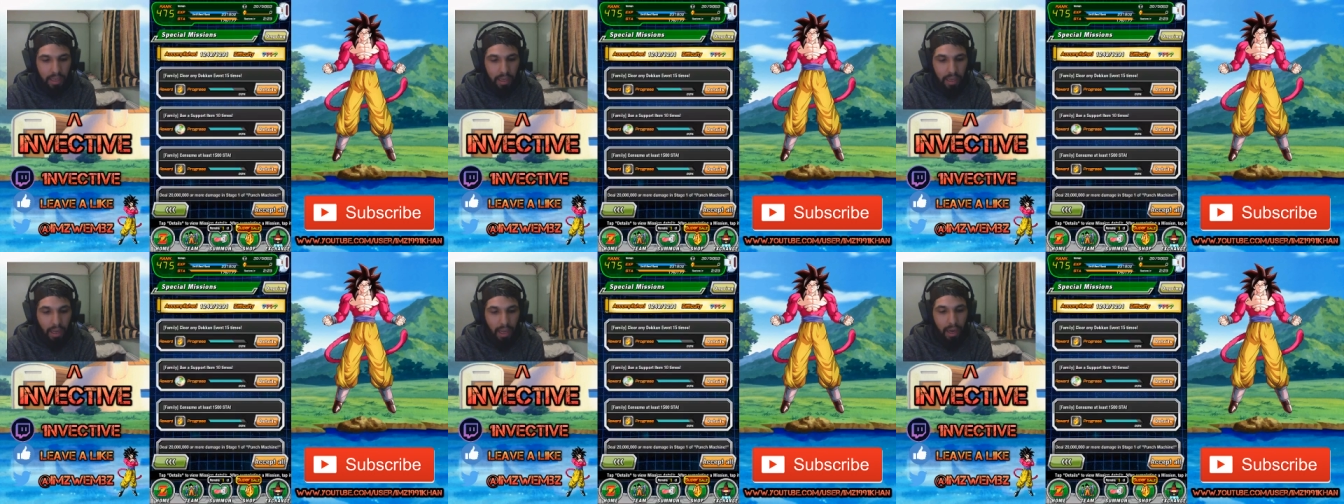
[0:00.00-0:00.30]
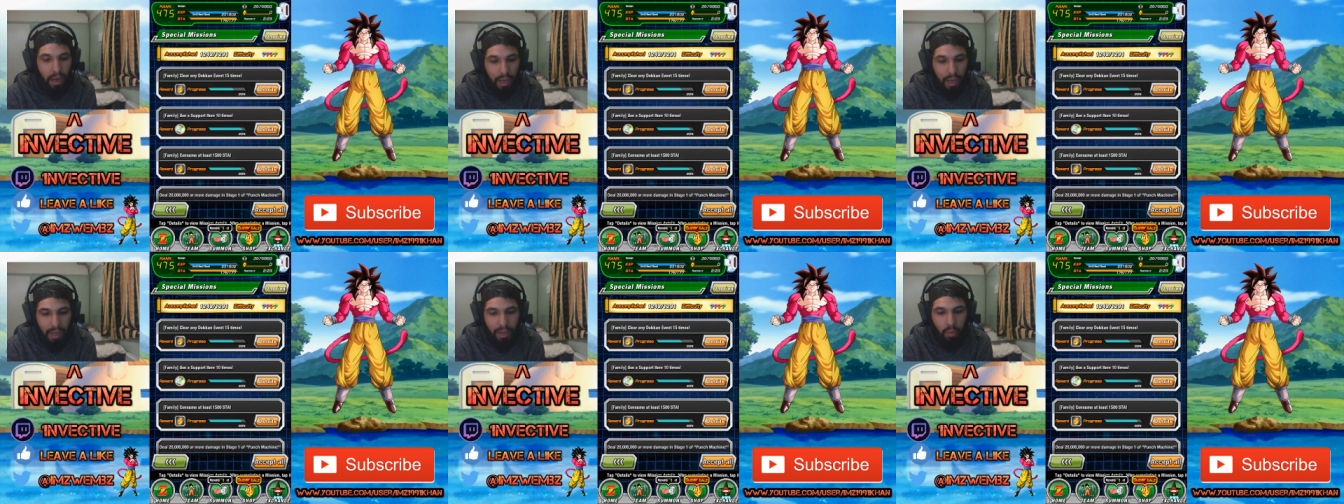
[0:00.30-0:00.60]

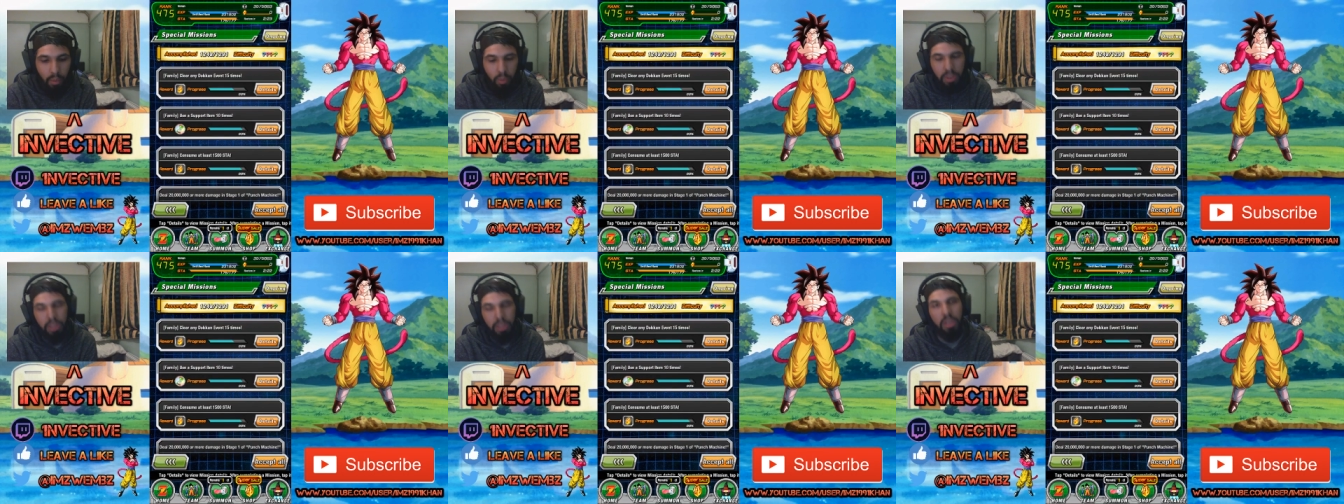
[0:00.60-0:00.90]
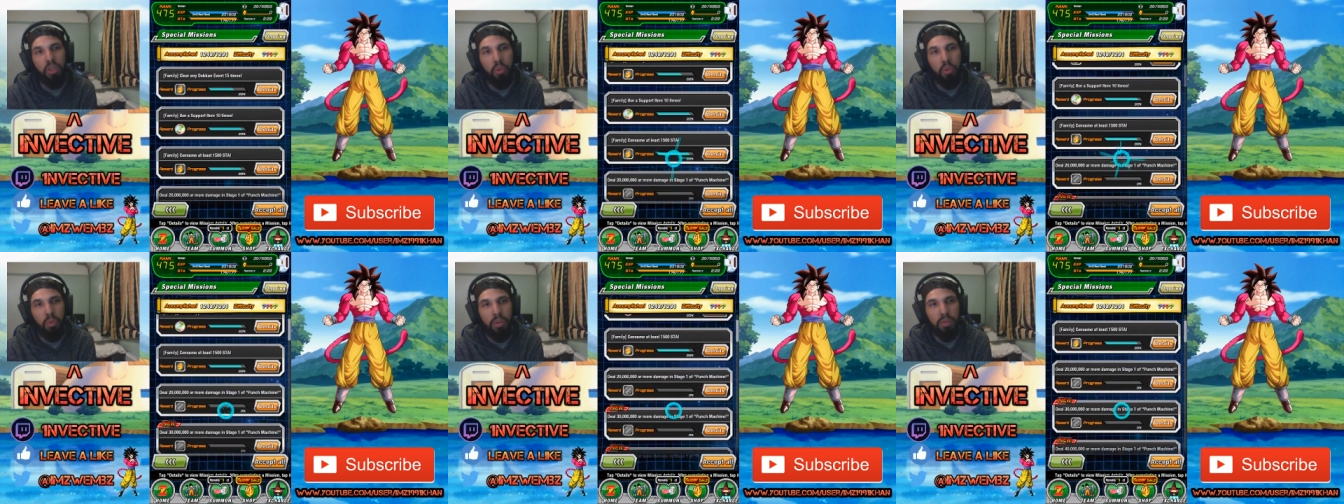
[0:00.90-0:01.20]
Like I like what they
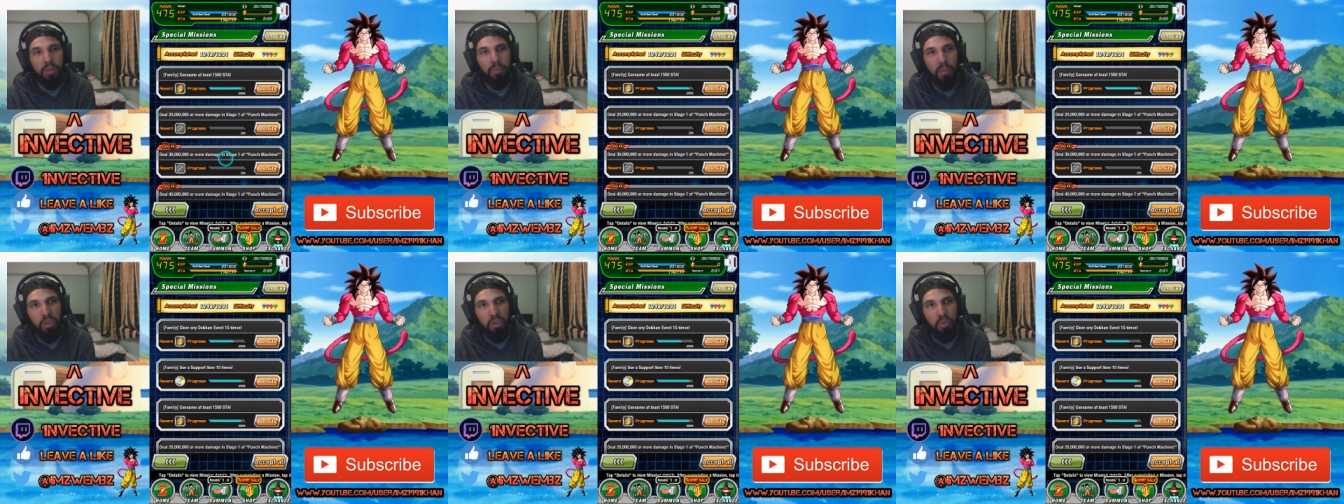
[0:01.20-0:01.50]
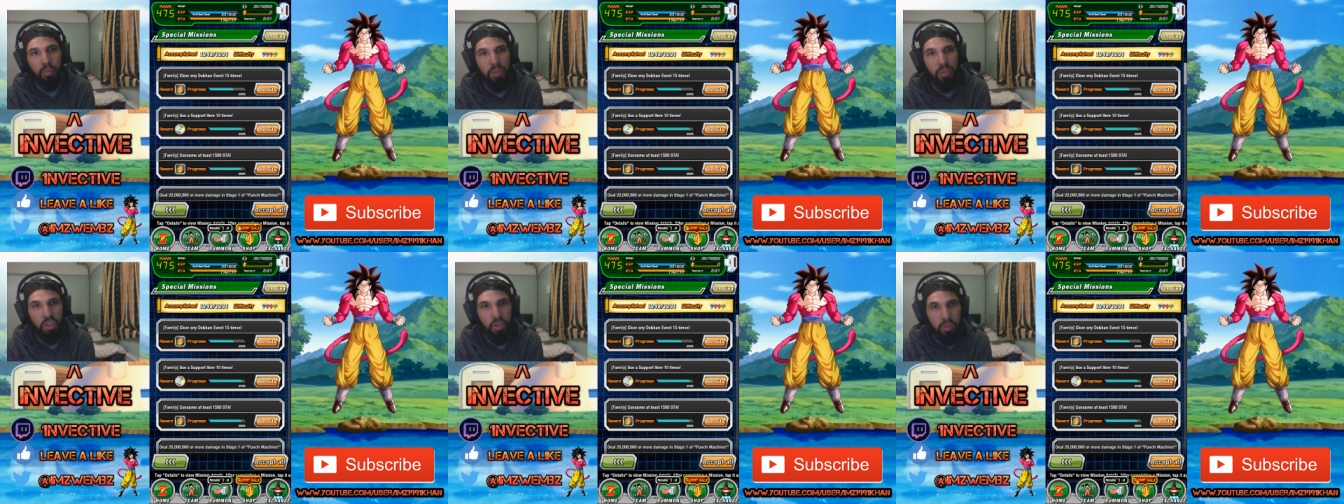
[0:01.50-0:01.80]
do with the
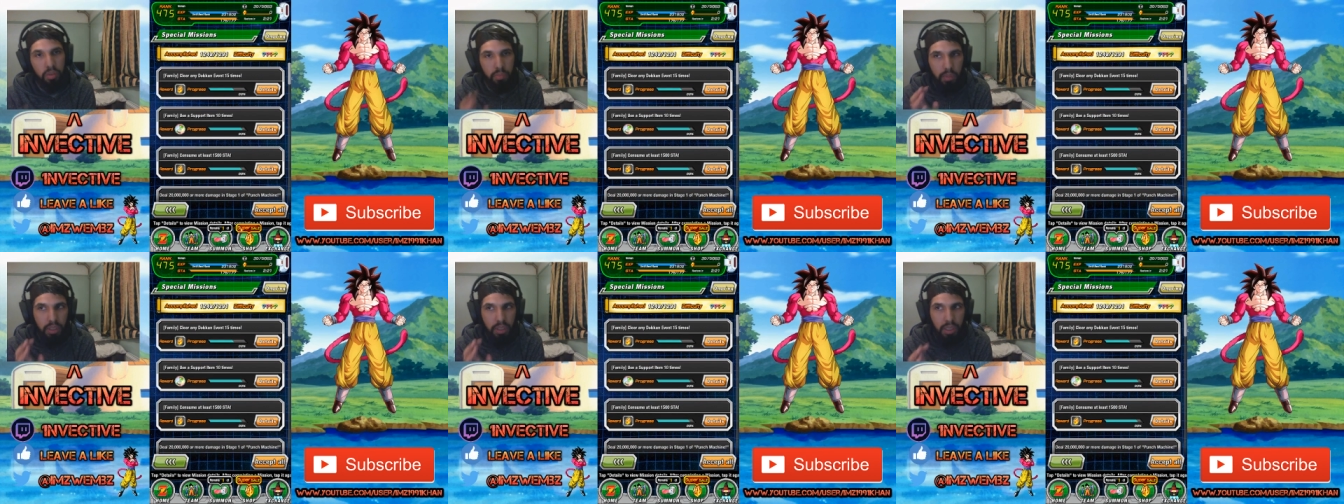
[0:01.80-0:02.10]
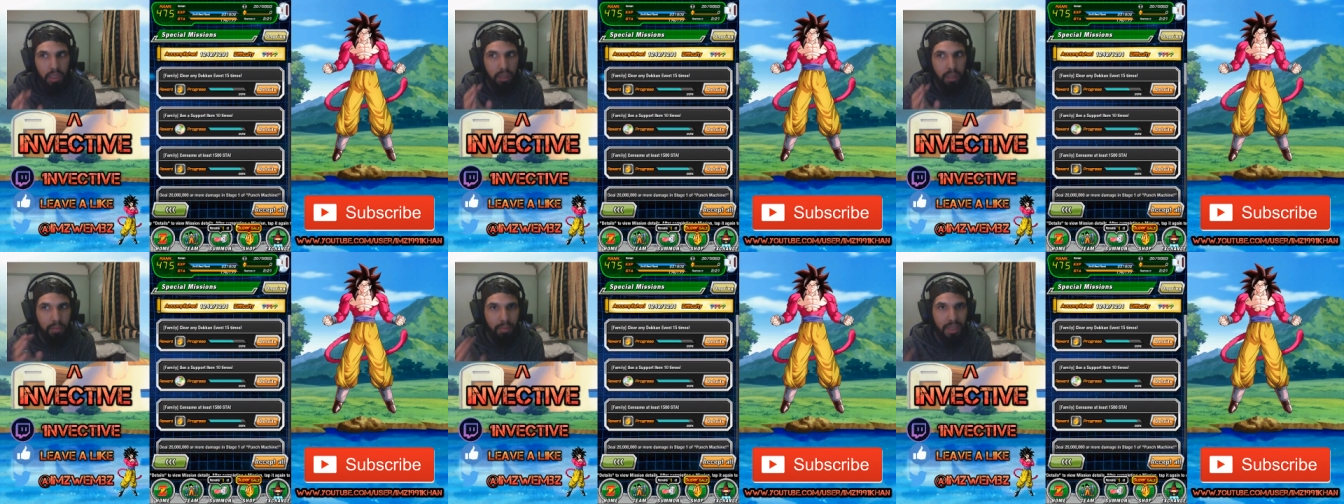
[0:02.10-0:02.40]
special missions, but they
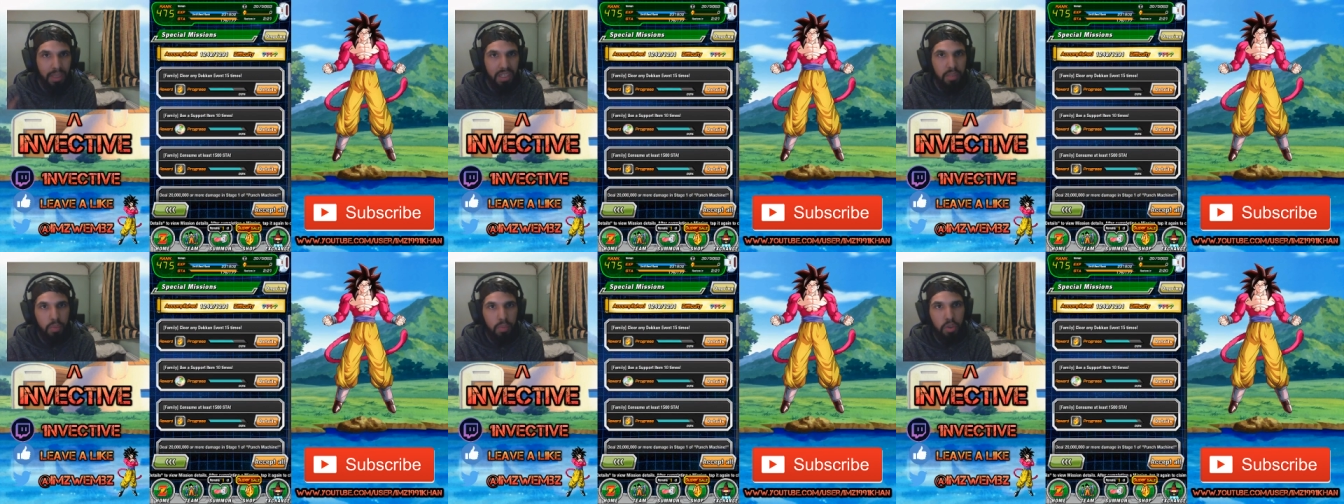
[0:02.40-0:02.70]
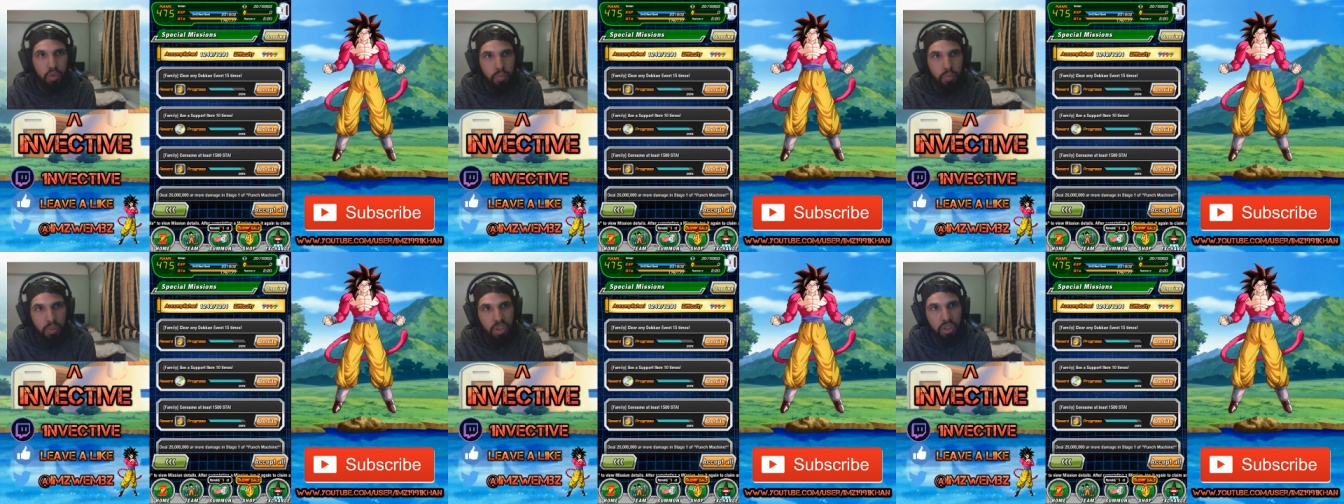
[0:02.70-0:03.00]
need to make
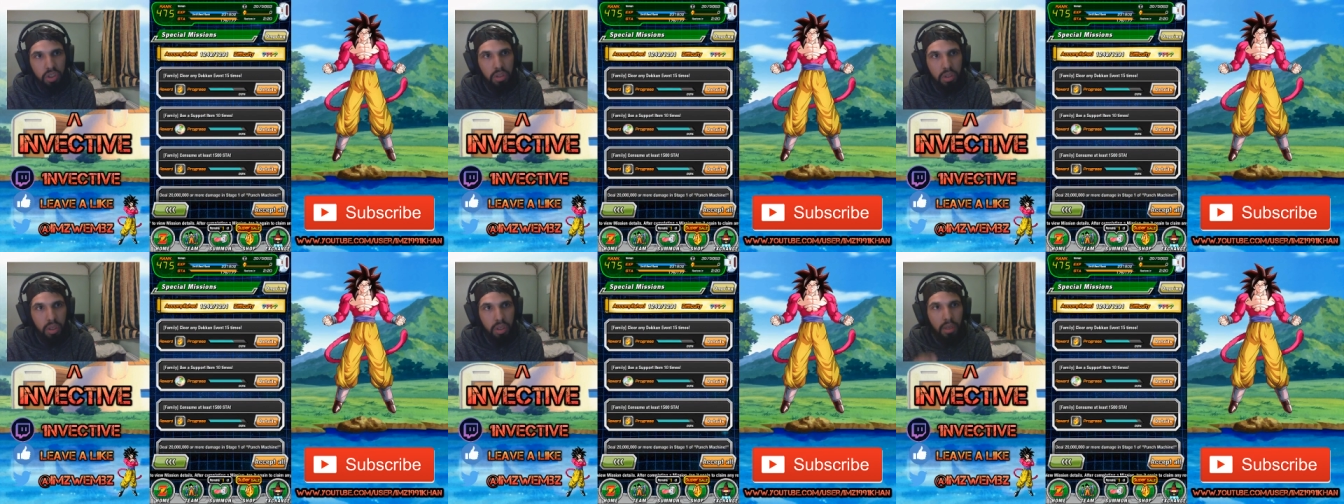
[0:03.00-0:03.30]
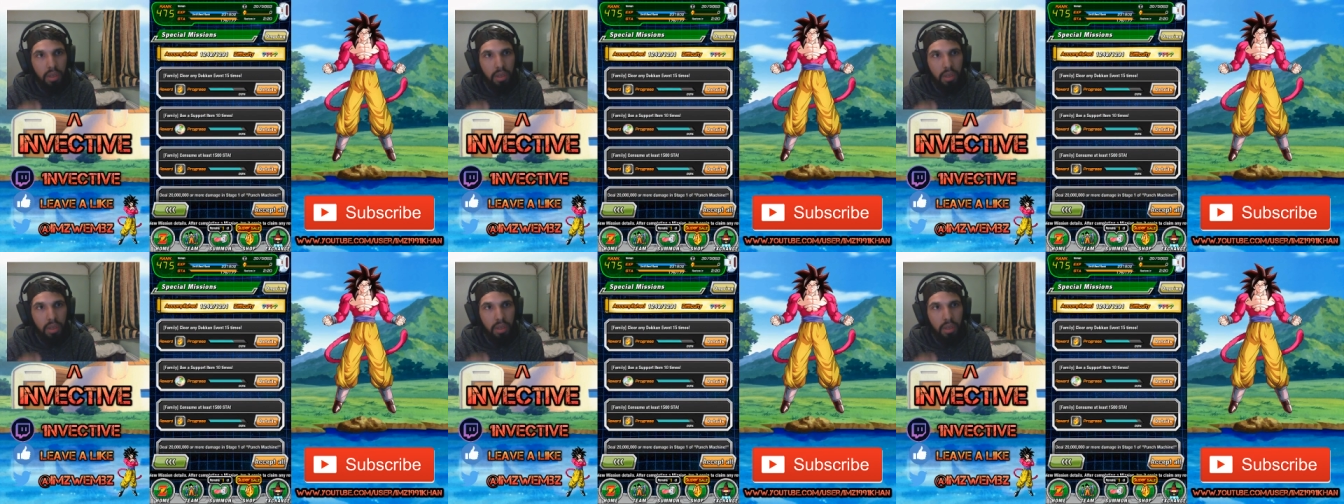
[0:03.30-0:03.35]
special mission